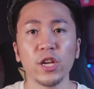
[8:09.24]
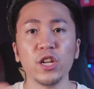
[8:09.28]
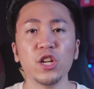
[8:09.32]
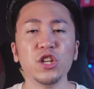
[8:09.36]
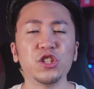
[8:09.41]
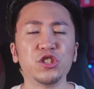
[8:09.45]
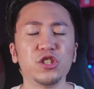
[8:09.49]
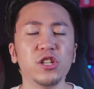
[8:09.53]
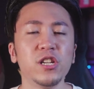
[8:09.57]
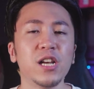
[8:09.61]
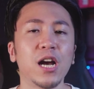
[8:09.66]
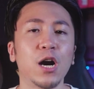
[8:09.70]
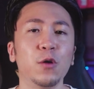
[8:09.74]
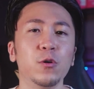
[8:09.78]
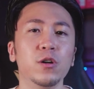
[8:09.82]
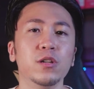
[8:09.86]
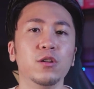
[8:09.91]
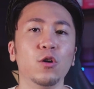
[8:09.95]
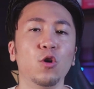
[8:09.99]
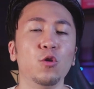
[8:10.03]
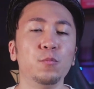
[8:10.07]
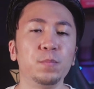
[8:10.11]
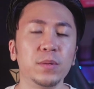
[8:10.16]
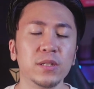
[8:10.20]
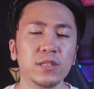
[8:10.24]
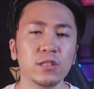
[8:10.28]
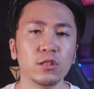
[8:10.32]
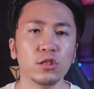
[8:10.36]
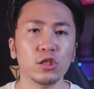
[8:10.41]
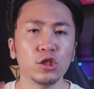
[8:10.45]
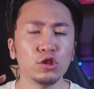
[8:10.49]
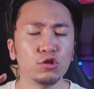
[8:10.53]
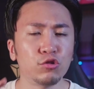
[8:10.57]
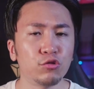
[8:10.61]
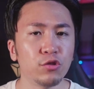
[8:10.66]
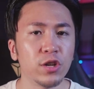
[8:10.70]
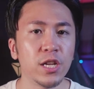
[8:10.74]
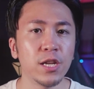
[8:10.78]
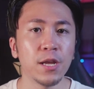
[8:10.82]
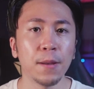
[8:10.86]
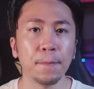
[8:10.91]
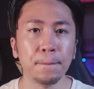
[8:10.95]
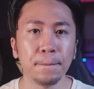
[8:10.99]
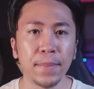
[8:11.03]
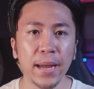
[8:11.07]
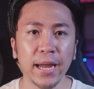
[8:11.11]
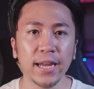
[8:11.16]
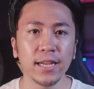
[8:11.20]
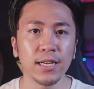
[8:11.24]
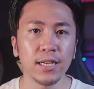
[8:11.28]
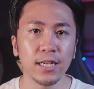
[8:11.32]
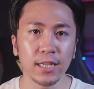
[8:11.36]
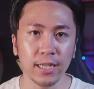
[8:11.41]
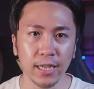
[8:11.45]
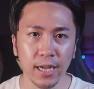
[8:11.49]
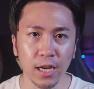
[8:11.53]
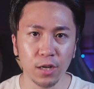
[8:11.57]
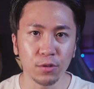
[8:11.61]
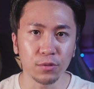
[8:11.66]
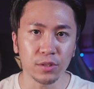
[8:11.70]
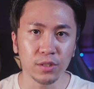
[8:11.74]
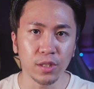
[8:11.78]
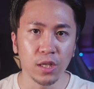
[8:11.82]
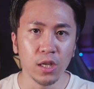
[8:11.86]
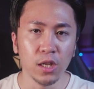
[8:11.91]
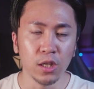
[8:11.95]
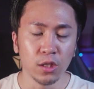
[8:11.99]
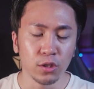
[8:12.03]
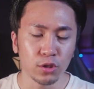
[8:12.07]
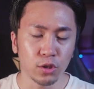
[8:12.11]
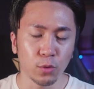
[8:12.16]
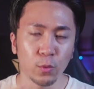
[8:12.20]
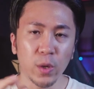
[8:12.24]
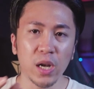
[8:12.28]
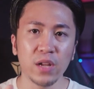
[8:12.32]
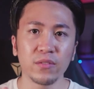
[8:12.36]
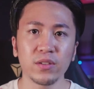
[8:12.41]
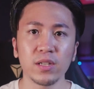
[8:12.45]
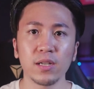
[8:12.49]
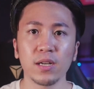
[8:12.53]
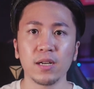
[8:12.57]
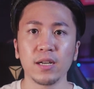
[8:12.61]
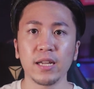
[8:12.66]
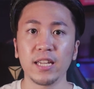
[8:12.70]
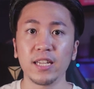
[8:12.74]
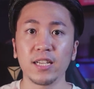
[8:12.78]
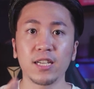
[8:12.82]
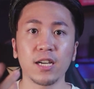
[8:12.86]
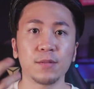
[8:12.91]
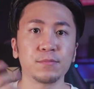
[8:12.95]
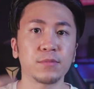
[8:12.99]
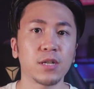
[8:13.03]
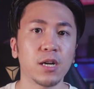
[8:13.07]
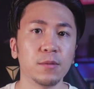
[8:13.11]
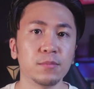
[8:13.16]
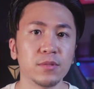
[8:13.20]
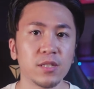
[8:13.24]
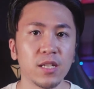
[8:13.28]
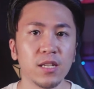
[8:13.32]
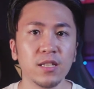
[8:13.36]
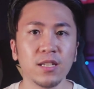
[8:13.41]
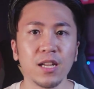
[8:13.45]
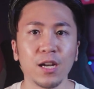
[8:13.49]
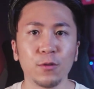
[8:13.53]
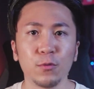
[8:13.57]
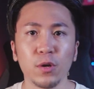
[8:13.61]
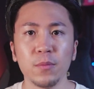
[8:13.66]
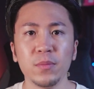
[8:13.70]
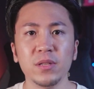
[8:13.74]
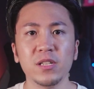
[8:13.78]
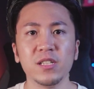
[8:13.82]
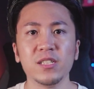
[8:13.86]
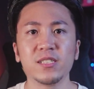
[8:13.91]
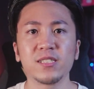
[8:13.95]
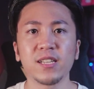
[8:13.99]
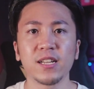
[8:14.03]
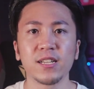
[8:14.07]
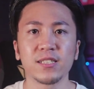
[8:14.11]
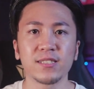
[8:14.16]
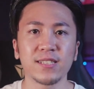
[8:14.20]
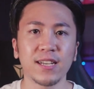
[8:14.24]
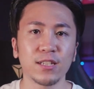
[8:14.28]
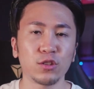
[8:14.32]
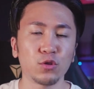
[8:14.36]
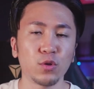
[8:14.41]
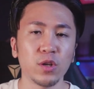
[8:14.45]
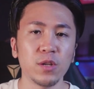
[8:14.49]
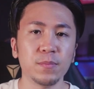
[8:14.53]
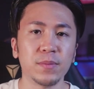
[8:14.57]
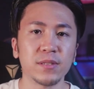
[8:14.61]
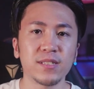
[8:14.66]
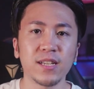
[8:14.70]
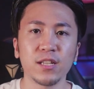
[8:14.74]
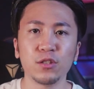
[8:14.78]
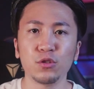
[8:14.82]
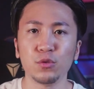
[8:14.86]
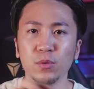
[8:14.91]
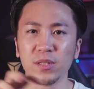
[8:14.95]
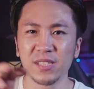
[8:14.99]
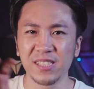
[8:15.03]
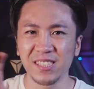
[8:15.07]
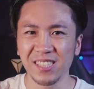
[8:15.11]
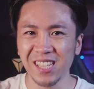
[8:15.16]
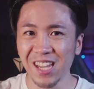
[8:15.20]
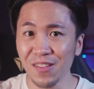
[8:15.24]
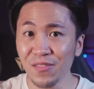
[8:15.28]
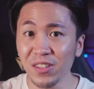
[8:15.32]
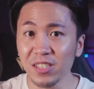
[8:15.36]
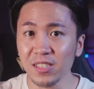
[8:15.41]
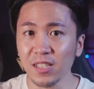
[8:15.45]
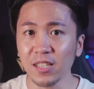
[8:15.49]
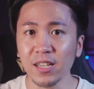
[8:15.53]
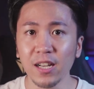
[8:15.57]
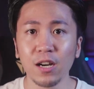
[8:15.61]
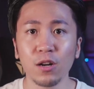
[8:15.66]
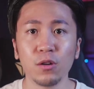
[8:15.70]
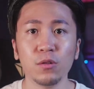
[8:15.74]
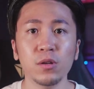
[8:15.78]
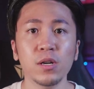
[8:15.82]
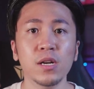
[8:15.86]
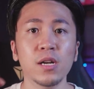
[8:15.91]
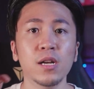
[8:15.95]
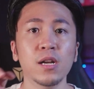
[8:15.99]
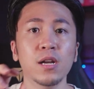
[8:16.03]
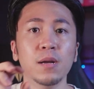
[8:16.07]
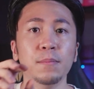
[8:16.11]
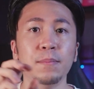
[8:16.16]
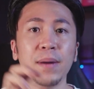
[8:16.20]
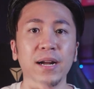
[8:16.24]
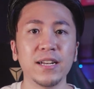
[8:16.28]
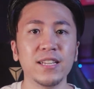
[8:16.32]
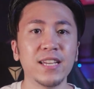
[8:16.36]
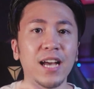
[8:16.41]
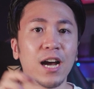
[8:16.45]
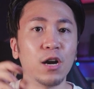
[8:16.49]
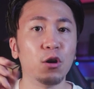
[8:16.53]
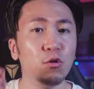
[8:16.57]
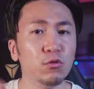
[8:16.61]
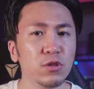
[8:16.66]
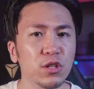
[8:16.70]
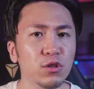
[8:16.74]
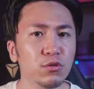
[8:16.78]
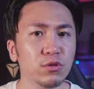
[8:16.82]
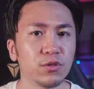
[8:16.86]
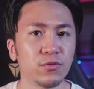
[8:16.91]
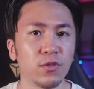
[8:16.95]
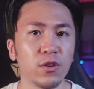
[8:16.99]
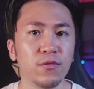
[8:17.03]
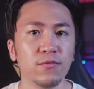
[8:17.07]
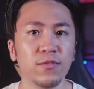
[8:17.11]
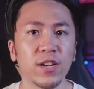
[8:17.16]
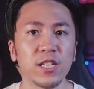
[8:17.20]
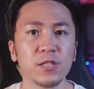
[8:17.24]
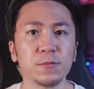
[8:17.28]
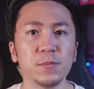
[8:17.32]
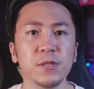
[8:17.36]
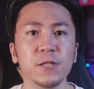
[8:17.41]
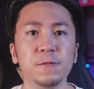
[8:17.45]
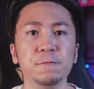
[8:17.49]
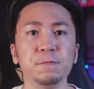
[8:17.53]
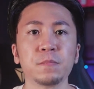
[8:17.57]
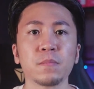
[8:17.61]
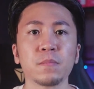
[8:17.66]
initially I would open 3 bank accounts. So whenever an income comes in, I will immediately set aside 20% to a savings account, money I only use for investment.